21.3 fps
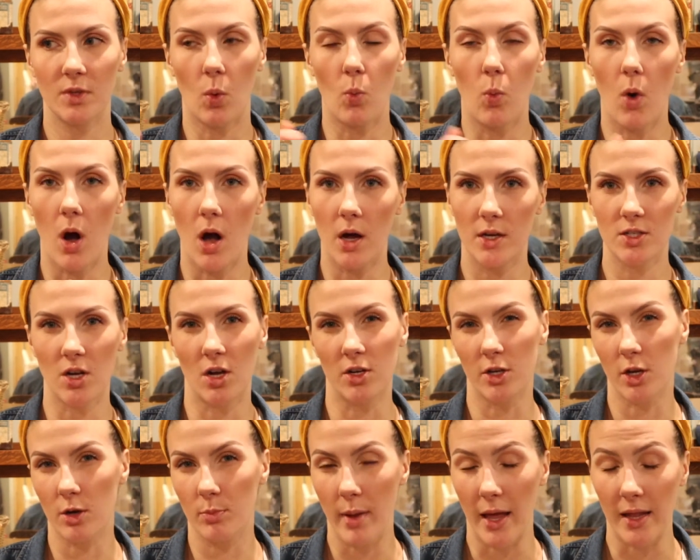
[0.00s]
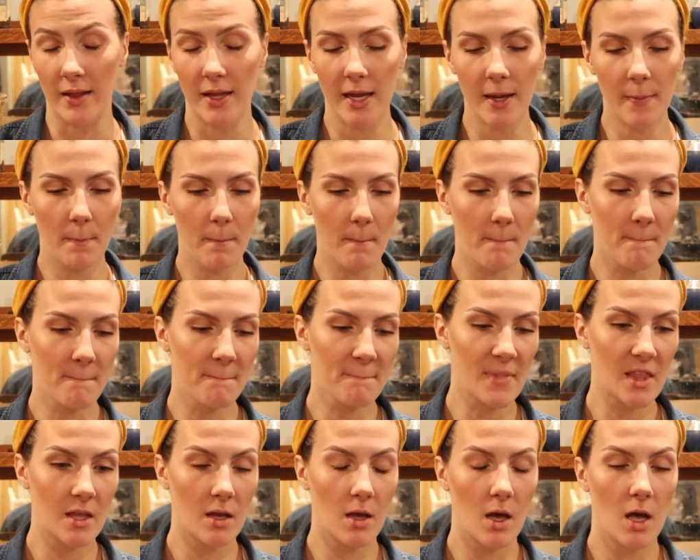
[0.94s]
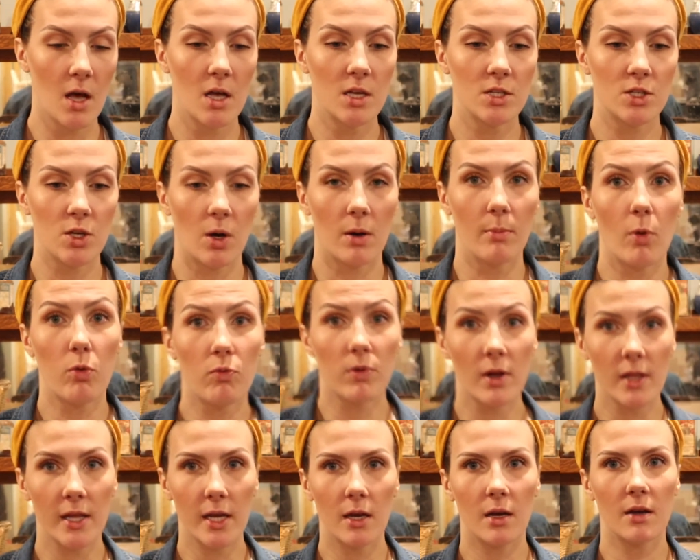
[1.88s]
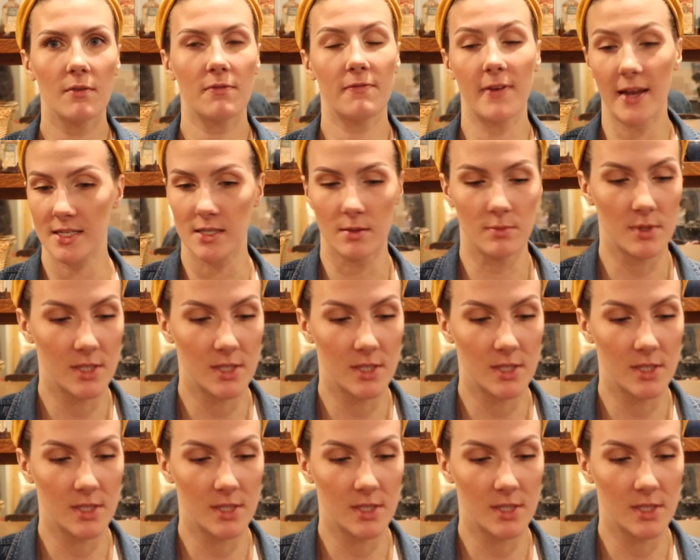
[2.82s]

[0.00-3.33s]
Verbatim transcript: wand on your belly. So I'm really, Phantom,